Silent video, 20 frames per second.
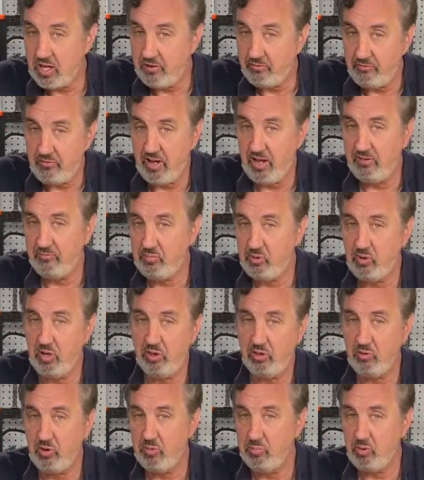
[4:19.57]
of
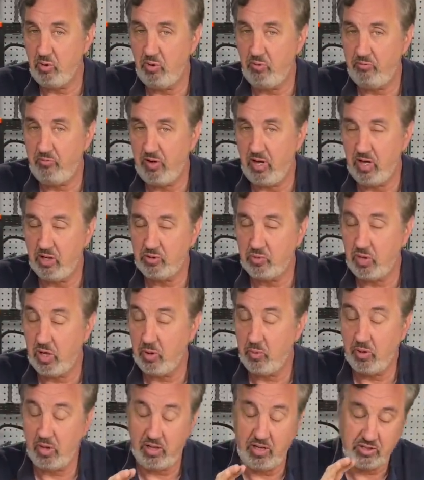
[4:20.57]
5.3 profiles, when I
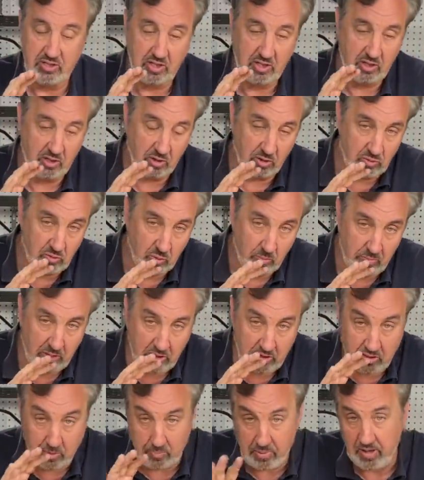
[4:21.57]
release it, those will be
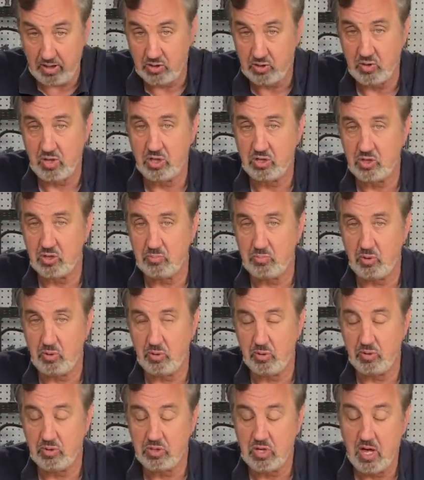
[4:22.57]
to Patreon
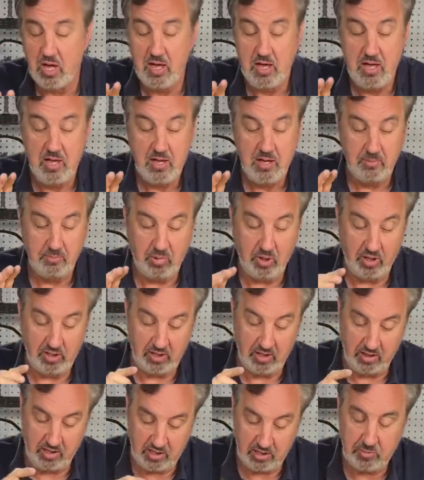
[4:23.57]
supporters.
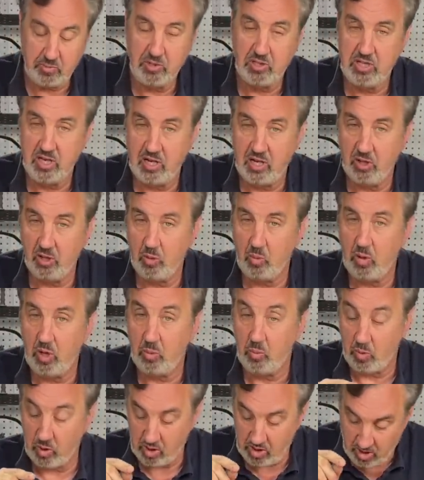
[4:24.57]
But this particular
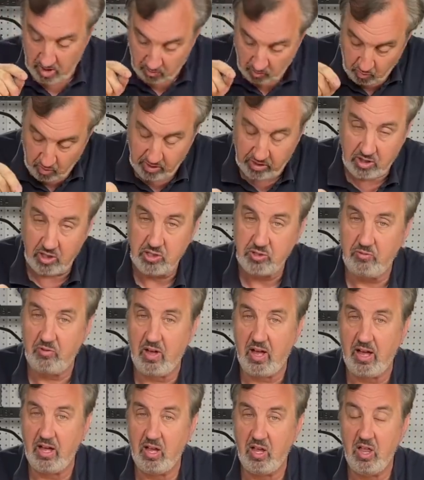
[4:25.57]
one will come with this
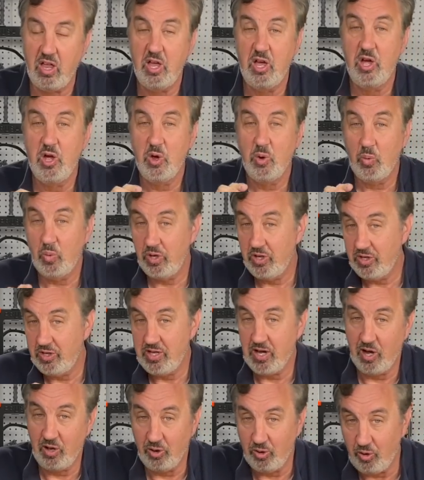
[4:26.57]
file when you
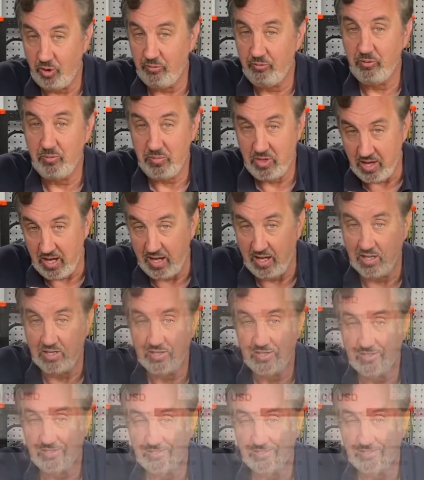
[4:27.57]
download it from Thangs.